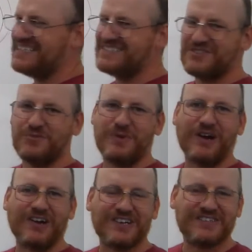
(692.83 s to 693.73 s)

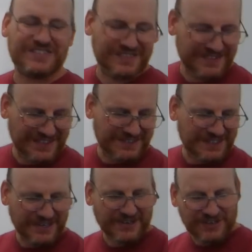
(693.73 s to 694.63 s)
isobars,
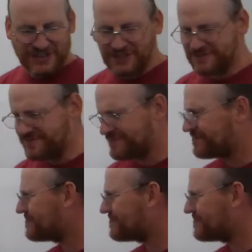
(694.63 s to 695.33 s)
as they are called,